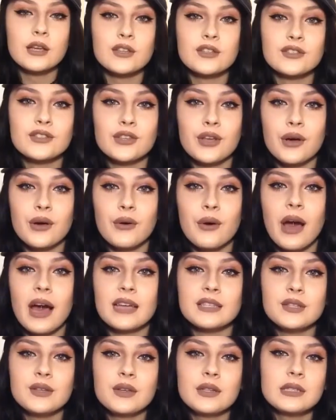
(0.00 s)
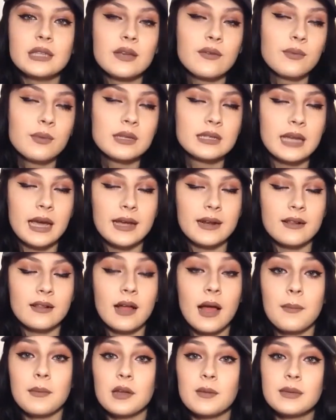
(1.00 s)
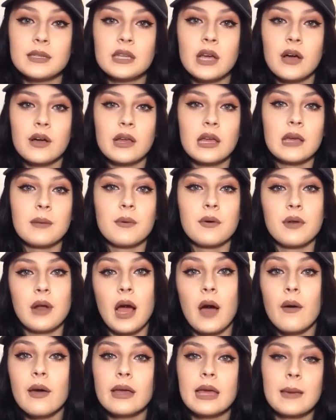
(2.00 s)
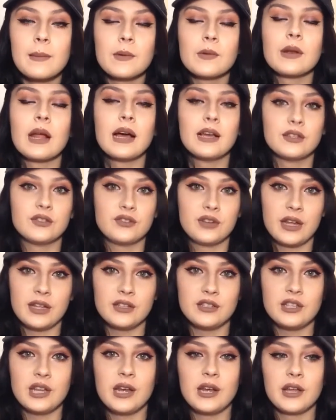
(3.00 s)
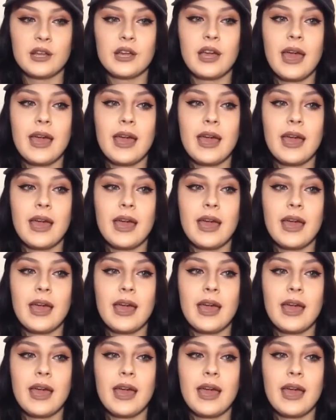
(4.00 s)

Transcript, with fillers: So, as you can see from the title, I'm going to be talking about how I came out as transgender.